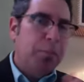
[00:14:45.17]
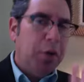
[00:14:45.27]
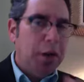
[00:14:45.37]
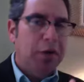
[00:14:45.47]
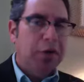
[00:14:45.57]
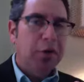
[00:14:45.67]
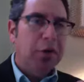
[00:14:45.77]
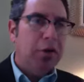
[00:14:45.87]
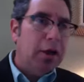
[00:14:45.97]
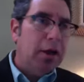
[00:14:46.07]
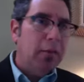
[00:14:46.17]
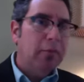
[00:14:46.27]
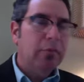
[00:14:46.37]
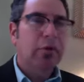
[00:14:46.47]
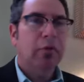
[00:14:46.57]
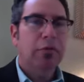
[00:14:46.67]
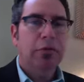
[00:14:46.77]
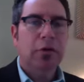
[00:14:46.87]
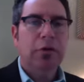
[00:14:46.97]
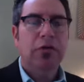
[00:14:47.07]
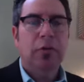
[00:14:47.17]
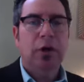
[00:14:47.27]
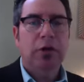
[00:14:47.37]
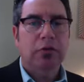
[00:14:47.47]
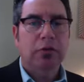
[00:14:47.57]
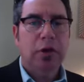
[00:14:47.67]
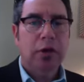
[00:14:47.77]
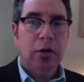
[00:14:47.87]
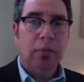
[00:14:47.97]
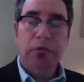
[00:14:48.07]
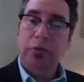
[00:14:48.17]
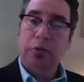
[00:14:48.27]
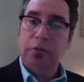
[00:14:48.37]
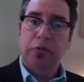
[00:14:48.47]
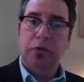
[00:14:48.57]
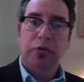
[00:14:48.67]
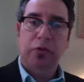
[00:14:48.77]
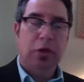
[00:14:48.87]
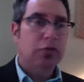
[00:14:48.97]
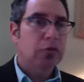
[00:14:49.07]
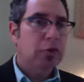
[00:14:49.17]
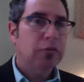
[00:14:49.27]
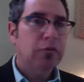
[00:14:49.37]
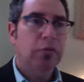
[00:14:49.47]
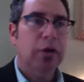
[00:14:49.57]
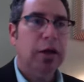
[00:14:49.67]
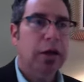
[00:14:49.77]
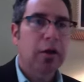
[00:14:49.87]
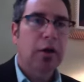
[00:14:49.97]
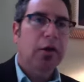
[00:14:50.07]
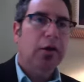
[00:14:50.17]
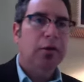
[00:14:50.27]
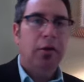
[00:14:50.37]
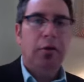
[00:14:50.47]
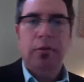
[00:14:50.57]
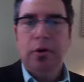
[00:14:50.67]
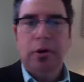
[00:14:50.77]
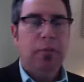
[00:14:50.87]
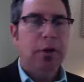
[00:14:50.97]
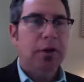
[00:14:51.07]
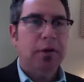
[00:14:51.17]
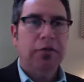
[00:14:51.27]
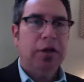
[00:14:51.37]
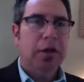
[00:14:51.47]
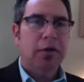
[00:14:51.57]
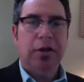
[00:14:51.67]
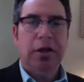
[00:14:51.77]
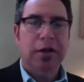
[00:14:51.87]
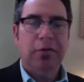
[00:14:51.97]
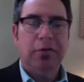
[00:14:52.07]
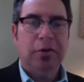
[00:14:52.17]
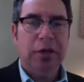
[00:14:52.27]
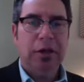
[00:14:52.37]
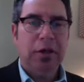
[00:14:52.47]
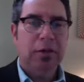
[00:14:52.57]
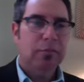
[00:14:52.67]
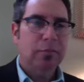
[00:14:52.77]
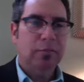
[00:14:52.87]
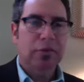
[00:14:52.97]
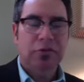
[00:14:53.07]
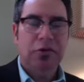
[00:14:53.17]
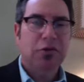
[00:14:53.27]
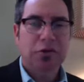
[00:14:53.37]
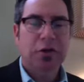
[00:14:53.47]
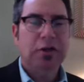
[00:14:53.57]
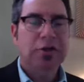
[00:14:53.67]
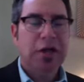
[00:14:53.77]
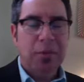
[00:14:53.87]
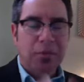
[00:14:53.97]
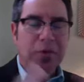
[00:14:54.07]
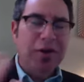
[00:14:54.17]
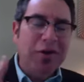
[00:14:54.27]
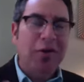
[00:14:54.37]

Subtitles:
But, here I am, 30 some odd years later, I'm still a musician. I still love to play, Am I going to stay out late and do a gig and miss church the next day? I mean, right?